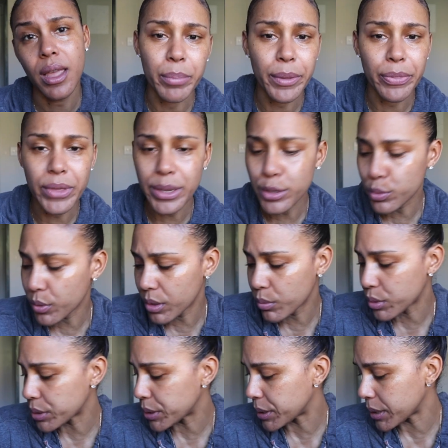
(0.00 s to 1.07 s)
But this one
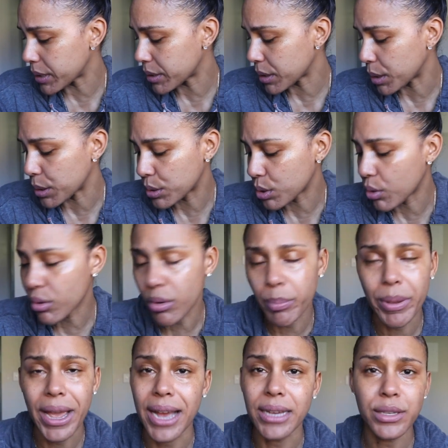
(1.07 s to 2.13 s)
was just a total
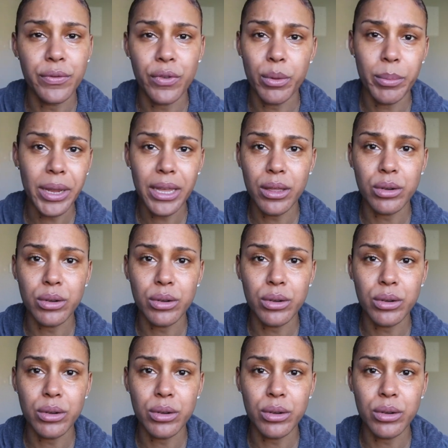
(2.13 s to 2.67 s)
pass for me.